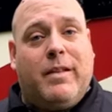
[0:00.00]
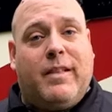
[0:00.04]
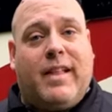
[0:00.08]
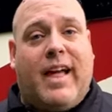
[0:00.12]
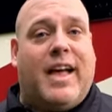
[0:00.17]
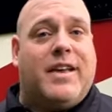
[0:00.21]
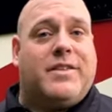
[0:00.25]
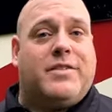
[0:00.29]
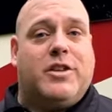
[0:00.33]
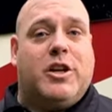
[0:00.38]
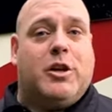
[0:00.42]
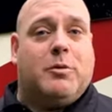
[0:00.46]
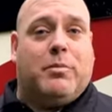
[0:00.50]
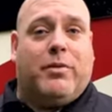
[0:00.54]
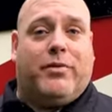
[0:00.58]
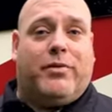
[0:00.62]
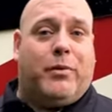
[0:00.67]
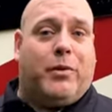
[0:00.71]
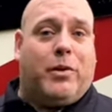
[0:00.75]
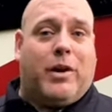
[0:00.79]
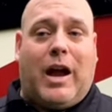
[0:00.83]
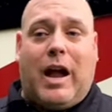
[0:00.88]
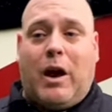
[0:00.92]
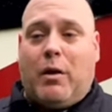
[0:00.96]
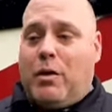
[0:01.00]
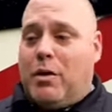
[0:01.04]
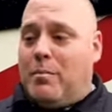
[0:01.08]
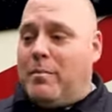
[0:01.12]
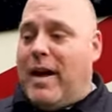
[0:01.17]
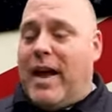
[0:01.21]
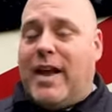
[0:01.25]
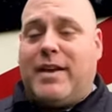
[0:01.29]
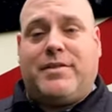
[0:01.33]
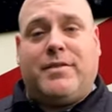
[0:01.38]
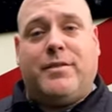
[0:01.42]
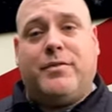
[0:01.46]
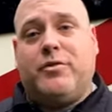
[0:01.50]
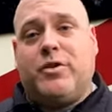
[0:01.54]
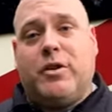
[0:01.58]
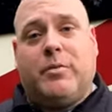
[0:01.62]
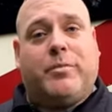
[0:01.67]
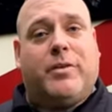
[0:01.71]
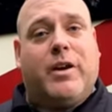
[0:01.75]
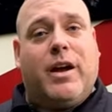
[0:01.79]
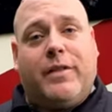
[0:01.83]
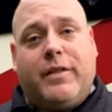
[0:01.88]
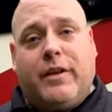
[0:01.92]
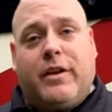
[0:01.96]
last year before our massive
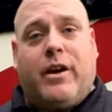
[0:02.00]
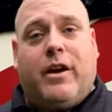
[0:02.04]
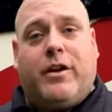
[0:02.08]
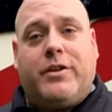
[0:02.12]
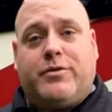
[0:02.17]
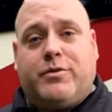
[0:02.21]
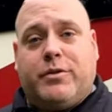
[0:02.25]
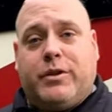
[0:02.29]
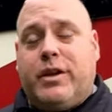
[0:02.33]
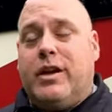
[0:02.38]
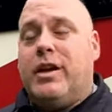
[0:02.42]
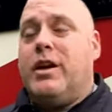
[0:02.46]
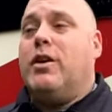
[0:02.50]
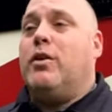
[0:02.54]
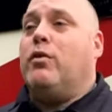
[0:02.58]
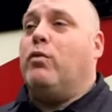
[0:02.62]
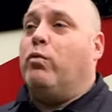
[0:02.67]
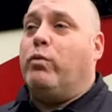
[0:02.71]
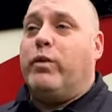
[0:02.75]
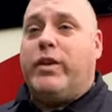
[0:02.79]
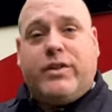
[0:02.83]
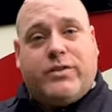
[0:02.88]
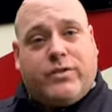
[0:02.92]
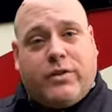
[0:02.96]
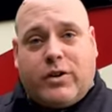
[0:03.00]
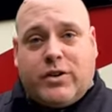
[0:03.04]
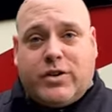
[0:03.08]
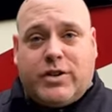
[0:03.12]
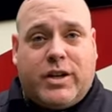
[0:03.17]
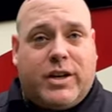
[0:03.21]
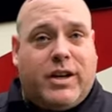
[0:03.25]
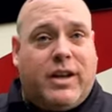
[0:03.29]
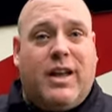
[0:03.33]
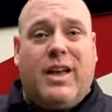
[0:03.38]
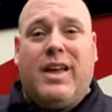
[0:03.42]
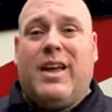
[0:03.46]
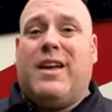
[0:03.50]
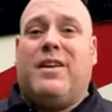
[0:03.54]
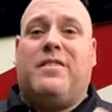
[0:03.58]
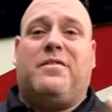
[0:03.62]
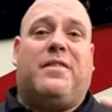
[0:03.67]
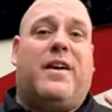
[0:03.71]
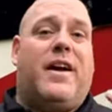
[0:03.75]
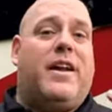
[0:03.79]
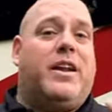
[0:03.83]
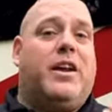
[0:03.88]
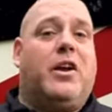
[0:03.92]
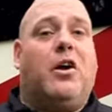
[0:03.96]
trip around the country researching,
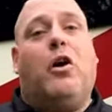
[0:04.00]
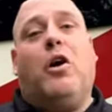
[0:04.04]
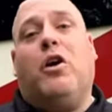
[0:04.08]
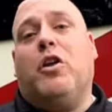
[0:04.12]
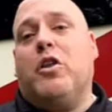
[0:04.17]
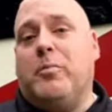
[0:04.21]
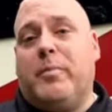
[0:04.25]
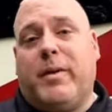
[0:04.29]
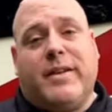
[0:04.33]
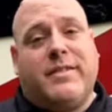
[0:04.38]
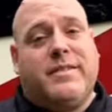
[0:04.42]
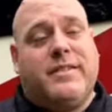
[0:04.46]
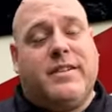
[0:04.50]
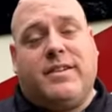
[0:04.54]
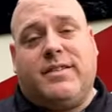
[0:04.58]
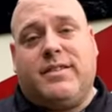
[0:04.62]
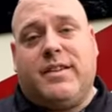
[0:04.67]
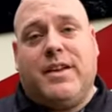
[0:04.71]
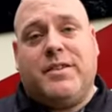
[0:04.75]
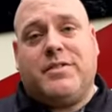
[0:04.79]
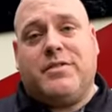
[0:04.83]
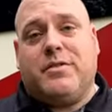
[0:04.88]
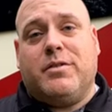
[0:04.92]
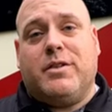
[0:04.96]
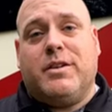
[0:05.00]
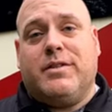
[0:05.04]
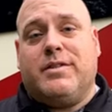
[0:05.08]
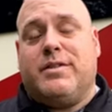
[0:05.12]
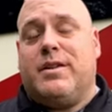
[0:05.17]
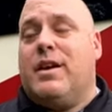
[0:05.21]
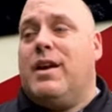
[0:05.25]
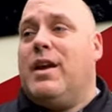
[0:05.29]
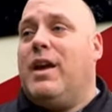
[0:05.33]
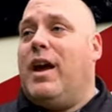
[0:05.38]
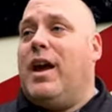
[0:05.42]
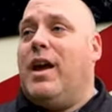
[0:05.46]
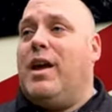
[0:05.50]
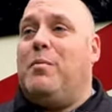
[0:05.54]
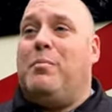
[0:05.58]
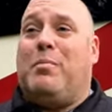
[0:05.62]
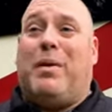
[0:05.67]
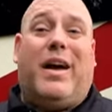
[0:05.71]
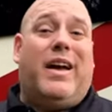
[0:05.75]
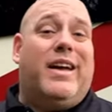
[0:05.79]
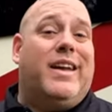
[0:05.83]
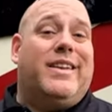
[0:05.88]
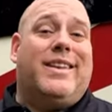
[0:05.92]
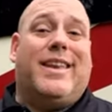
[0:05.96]
finding all the best accessories, and
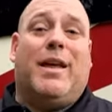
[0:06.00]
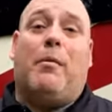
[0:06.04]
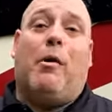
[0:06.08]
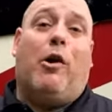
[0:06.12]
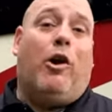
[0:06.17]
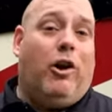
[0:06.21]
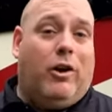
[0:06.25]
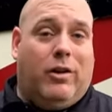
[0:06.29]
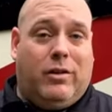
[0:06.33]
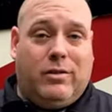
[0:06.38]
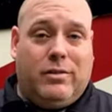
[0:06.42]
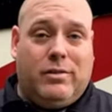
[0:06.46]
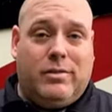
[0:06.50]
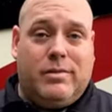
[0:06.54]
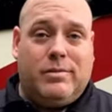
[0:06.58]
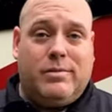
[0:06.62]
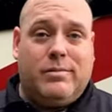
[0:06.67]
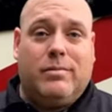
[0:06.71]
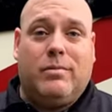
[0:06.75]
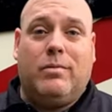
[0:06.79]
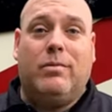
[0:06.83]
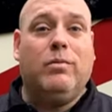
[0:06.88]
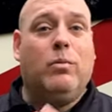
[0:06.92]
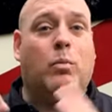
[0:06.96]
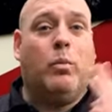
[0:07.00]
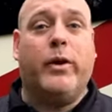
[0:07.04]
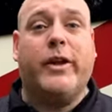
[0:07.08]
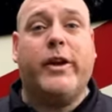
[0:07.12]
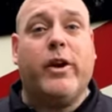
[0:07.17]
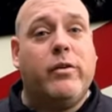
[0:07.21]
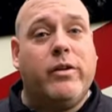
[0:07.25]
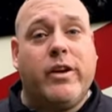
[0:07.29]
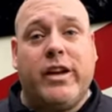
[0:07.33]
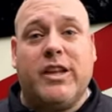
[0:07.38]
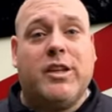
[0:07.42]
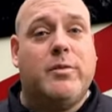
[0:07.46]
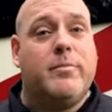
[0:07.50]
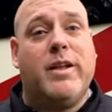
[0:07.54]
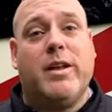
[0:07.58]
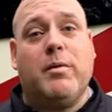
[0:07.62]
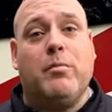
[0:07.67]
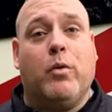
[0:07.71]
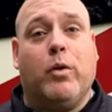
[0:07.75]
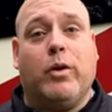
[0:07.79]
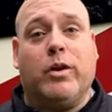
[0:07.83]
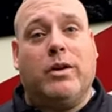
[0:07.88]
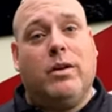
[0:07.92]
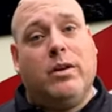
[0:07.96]
buying them all. We don't need them
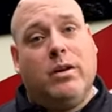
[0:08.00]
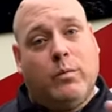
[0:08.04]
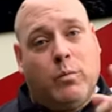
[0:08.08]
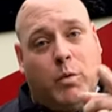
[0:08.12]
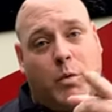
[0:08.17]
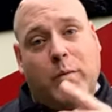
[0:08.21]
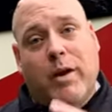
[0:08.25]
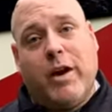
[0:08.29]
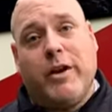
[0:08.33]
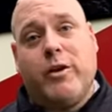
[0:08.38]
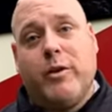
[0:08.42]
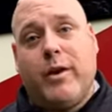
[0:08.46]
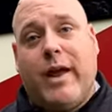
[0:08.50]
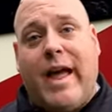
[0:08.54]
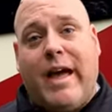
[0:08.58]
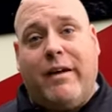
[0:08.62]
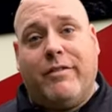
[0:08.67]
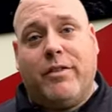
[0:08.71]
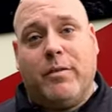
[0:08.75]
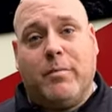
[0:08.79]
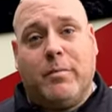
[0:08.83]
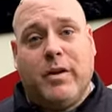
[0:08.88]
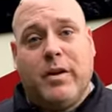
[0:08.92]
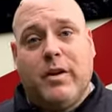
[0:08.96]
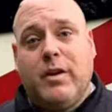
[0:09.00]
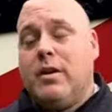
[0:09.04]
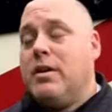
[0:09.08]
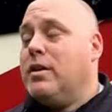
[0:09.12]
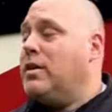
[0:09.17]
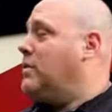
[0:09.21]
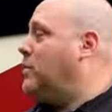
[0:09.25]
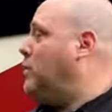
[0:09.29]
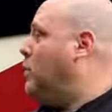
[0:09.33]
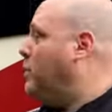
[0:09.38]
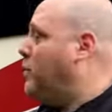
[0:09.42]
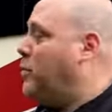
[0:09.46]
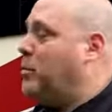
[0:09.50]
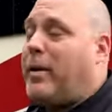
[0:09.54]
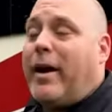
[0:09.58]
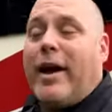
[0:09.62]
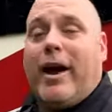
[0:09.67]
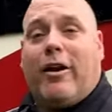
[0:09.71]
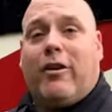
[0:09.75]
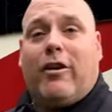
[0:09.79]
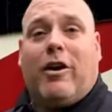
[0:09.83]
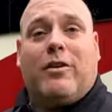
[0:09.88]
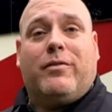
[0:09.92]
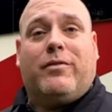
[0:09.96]
anymore. We want you to have them. So if you buy
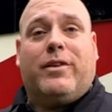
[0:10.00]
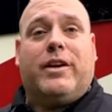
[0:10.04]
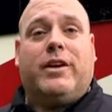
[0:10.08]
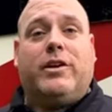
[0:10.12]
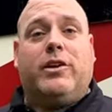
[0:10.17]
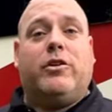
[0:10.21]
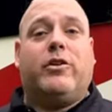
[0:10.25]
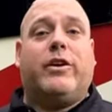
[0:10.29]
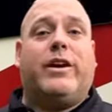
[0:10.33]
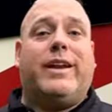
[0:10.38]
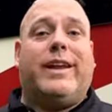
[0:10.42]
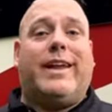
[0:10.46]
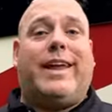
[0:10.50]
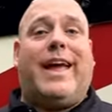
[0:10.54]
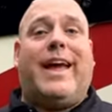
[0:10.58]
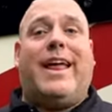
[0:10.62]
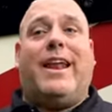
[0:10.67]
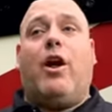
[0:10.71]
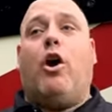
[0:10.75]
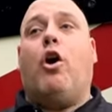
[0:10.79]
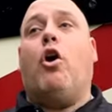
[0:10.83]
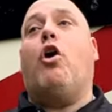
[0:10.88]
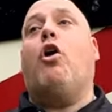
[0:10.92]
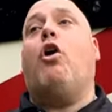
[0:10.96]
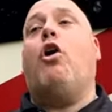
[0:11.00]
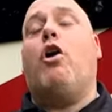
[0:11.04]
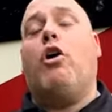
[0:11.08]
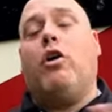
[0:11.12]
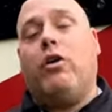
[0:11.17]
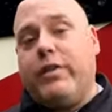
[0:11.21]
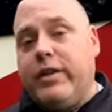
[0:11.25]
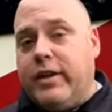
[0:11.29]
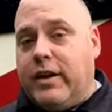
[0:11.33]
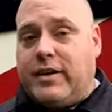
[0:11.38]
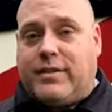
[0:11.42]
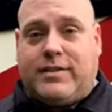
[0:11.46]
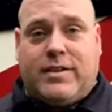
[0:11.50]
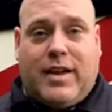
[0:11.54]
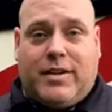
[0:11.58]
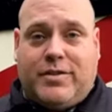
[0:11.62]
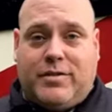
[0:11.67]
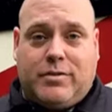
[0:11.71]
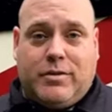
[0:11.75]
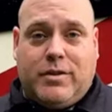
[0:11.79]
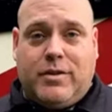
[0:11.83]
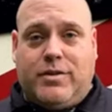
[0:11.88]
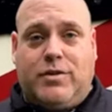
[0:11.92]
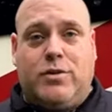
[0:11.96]
our RV, you're gonna get all the
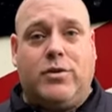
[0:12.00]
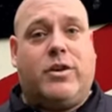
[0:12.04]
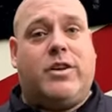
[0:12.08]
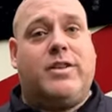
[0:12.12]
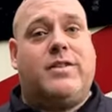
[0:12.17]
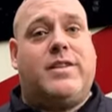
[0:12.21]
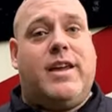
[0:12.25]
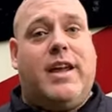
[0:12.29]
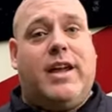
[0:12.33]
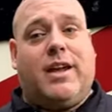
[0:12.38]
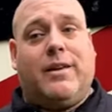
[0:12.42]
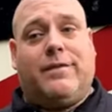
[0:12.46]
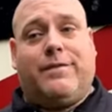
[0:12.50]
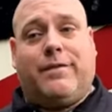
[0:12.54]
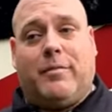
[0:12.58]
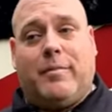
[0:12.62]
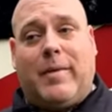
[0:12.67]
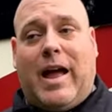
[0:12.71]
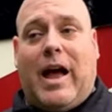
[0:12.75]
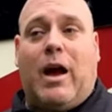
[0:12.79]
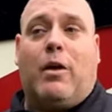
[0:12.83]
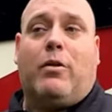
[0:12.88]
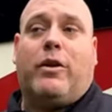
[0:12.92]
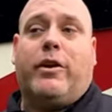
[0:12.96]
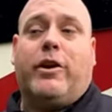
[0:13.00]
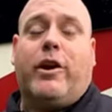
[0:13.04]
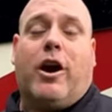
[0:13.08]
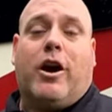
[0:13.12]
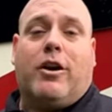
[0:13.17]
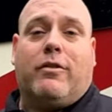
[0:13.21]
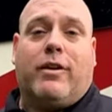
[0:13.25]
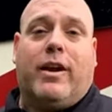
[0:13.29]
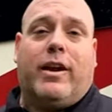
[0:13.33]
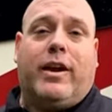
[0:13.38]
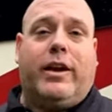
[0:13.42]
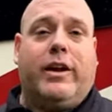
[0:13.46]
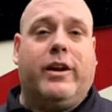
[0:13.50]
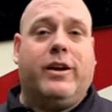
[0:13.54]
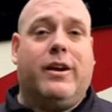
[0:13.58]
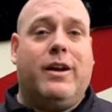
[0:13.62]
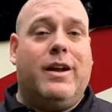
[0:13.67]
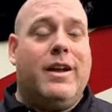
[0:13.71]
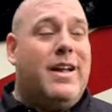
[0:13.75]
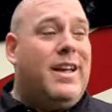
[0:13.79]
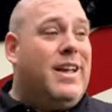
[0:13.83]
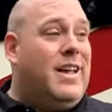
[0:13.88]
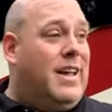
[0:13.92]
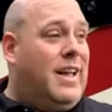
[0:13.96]
accessories. You can take it from our yard right here
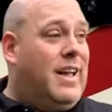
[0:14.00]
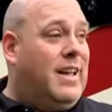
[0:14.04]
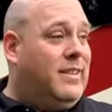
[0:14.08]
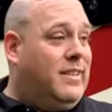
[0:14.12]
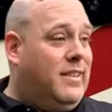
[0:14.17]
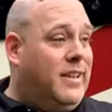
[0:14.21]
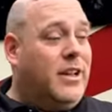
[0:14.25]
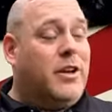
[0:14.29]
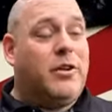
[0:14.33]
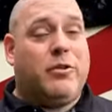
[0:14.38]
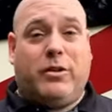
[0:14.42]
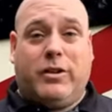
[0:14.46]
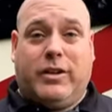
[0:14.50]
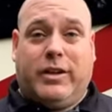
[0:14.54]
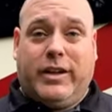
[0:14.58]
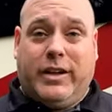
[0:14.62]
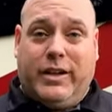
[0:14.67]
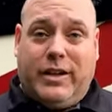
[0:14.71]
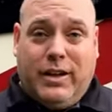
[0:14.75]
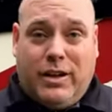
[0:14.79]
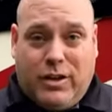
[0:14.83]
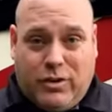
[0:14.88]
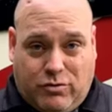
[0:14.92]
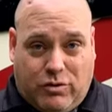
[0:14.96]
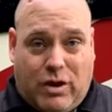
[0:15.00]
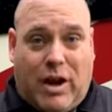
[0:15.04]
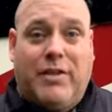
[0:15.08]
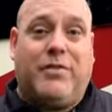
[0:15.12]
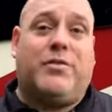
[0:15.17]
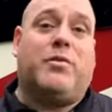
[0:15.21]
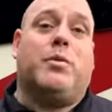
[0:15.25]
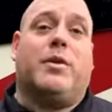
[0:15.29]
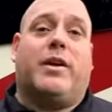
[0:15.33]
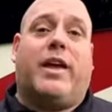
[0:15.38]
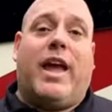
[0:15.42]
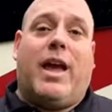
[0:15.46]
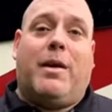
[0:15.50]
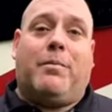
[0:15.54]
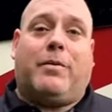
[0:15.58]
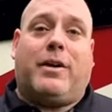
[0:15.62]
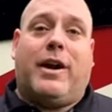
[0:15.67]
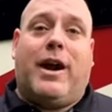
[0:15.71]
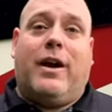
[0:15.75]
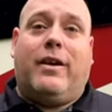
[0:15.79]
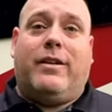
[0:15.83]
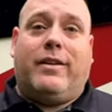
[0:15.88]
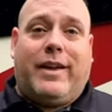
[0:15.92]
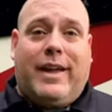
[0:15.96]
and literally drive to a
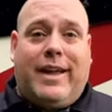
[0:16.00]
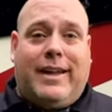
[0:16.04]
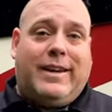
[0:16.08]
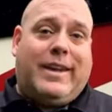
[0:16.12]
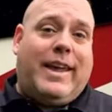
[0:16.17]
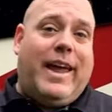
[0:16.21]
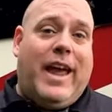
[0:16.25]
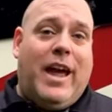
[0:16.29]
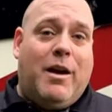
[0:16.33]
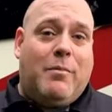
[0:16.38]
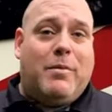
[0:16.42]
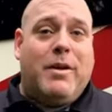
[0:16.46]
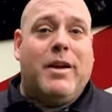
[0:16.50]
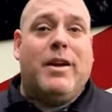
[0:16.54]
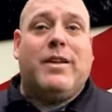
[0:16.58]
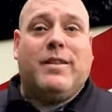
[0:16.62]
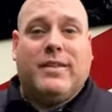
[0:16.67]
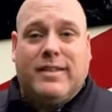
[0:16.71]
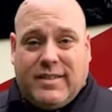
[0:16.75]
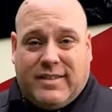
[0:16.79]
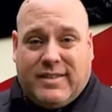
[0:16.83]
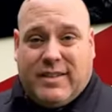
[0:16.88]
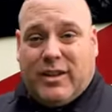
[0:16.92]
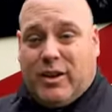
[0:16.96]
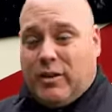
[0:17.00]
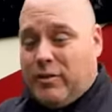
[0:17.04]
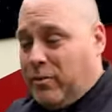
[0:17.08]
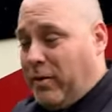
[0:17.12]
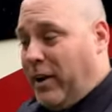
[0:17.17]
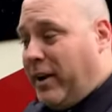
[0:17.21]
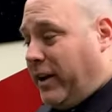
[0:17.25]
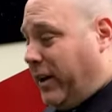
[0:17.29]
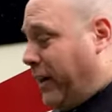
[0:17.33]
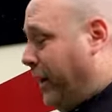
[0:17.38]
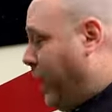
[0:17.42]
campground and camp. This thing is ready to